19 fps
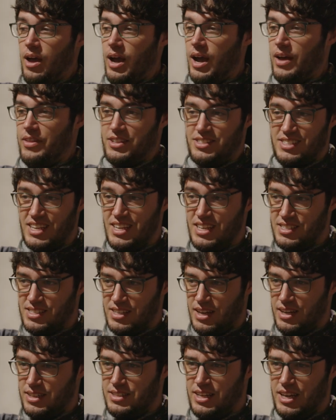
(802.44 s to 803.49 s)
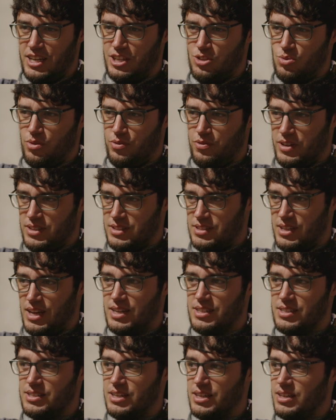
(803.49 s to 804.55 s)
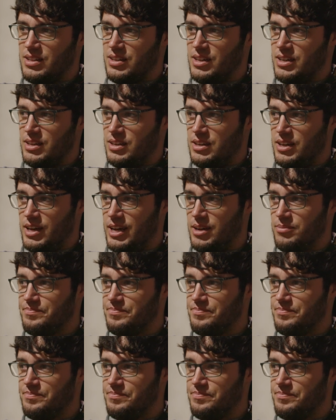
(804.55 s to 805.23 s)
And the T-side days were fantastic. Like